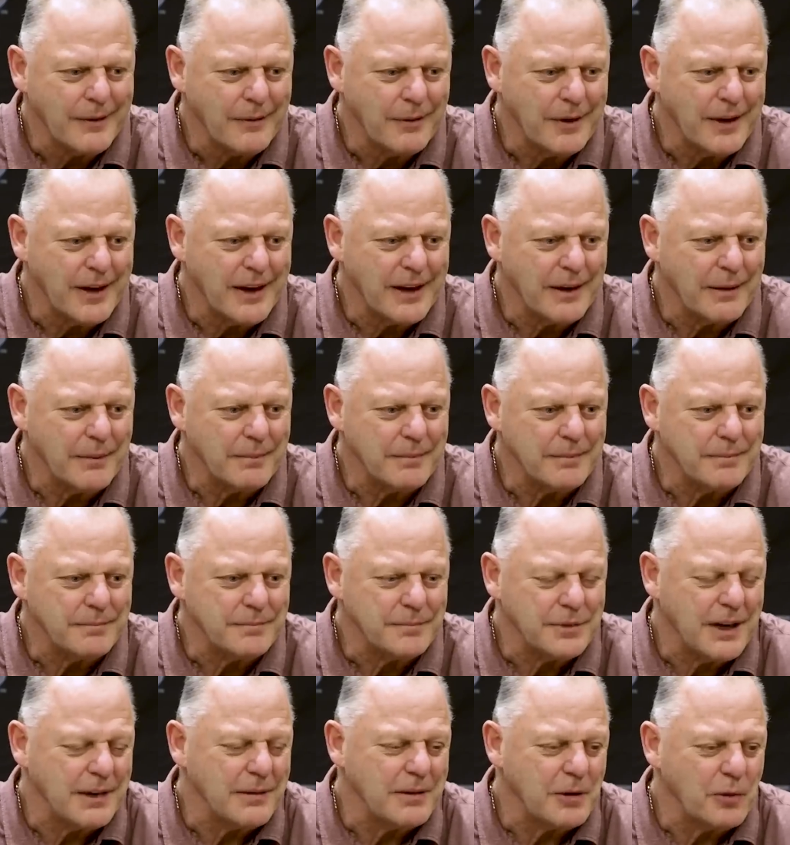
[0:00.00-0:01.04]
we had a,
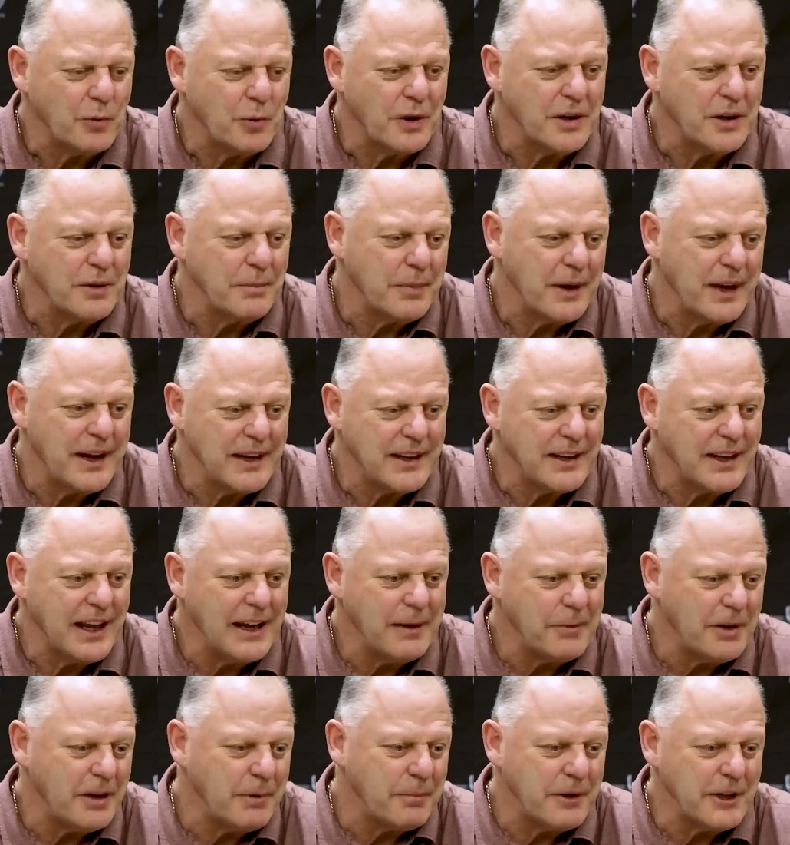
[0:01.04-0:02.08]
probably one bad
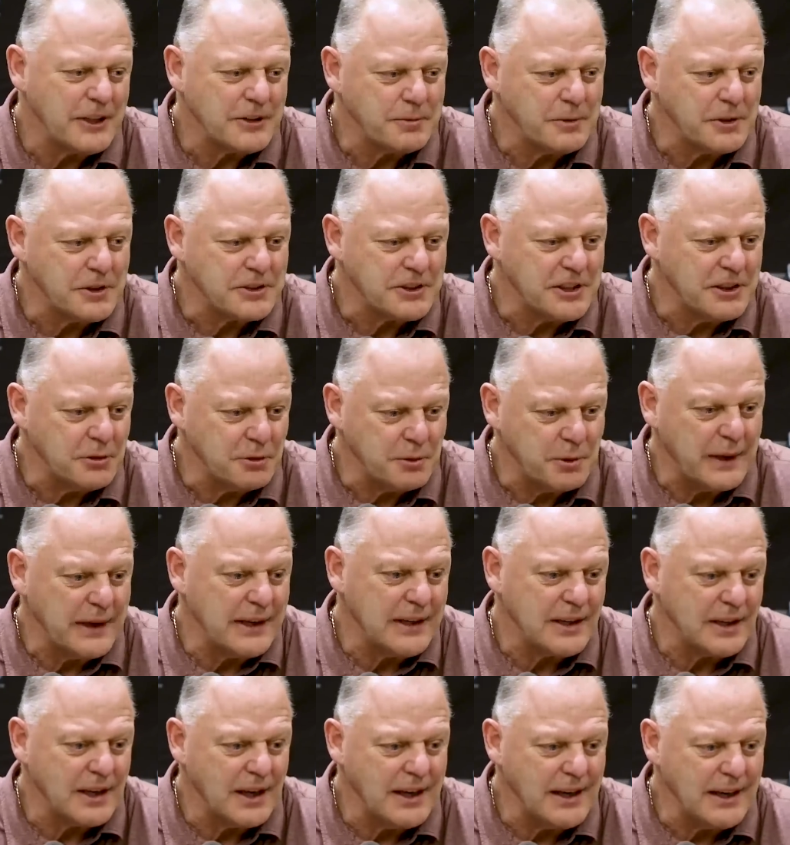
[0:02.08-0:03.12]
game in the Pittsburgh series we
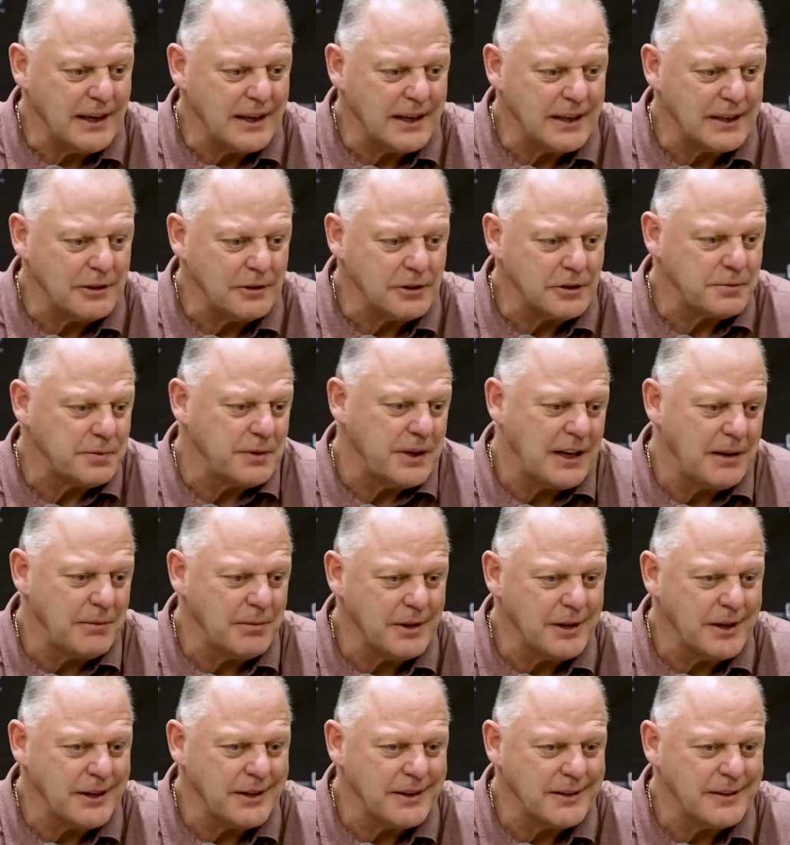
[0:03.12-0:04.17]
didn't like, and there was
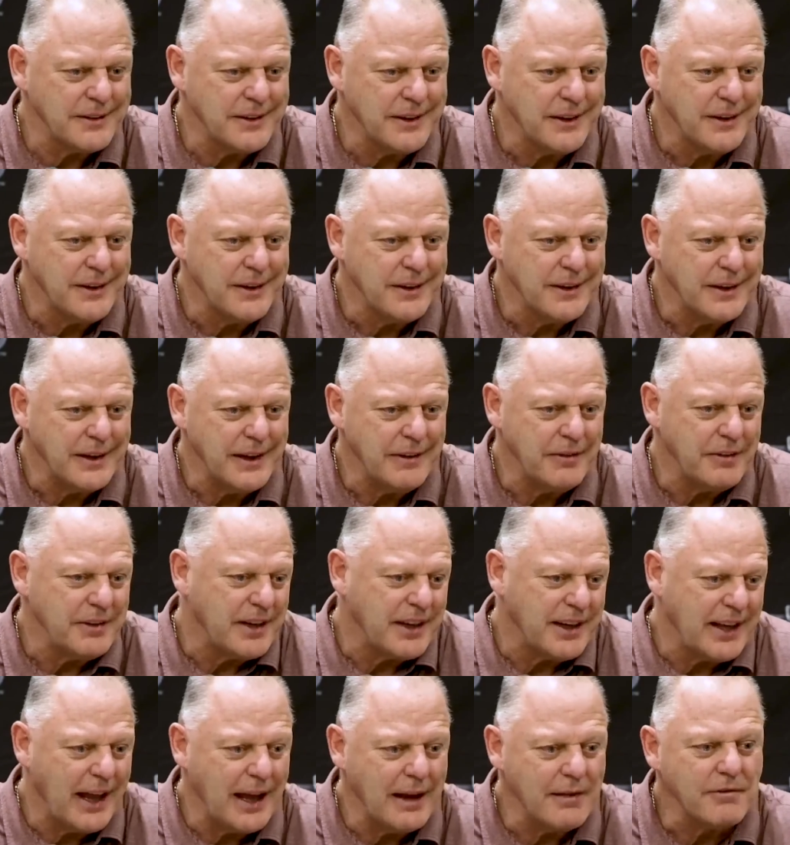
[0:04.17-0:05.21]
probably even the
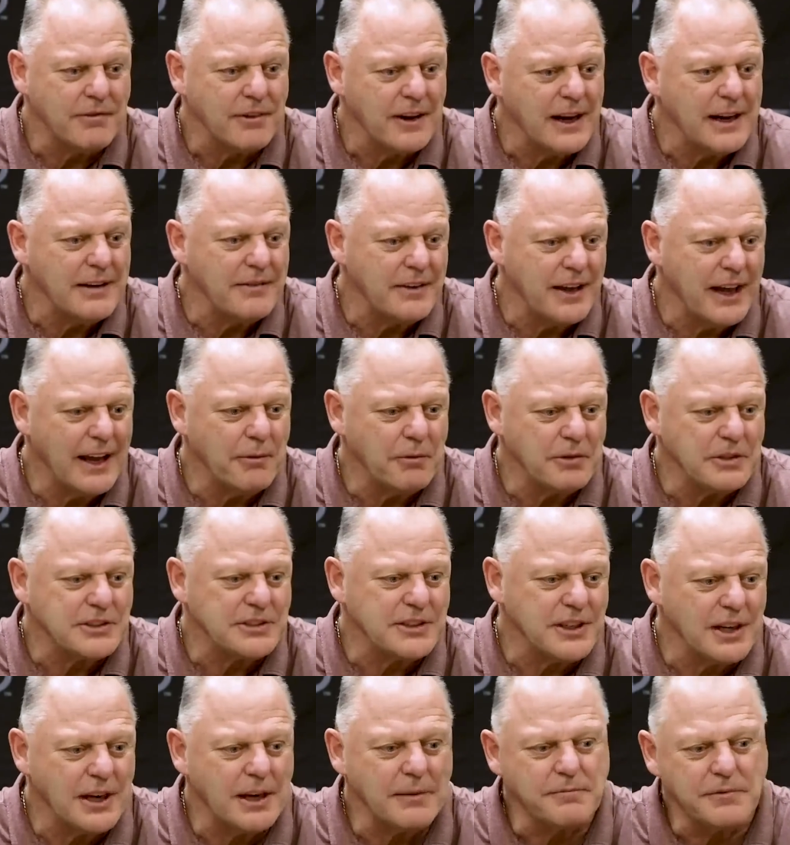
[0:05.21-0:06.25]
game five game was
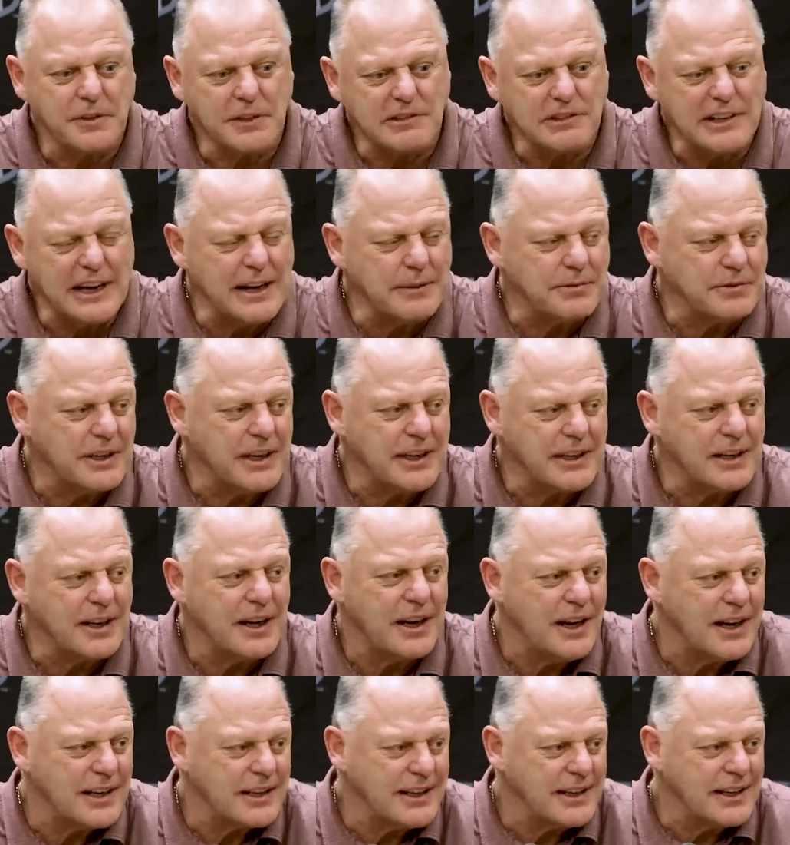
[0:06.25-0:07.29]
still up for grabs late in the
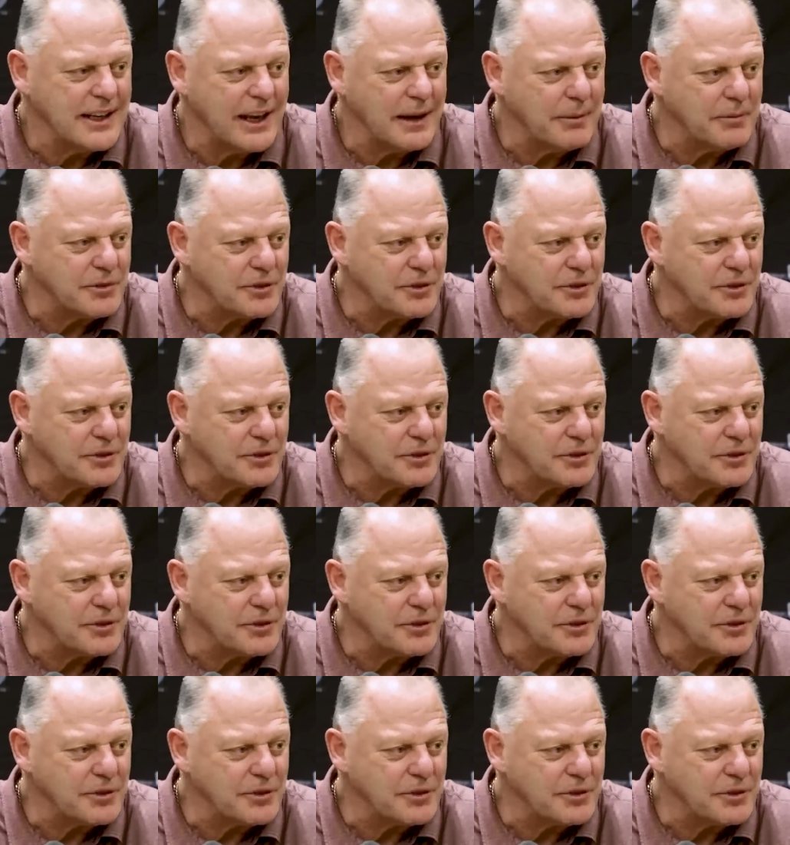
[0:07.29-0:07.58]
hockey game.